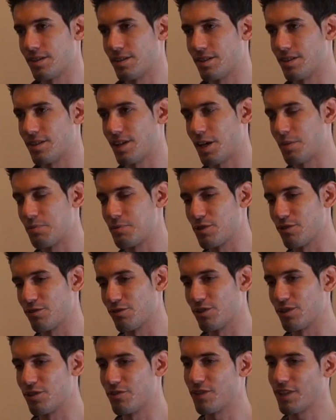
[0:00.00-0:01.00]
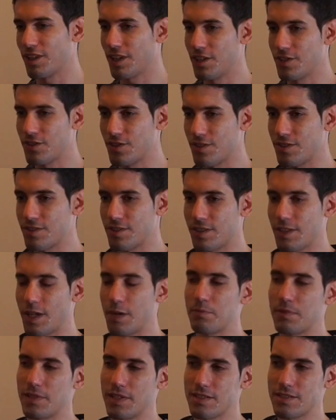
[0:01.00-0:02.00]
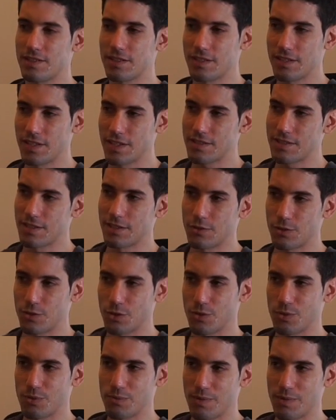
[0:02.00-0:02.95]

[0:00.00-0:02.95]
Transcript: the, types of notifications and updates that they send to you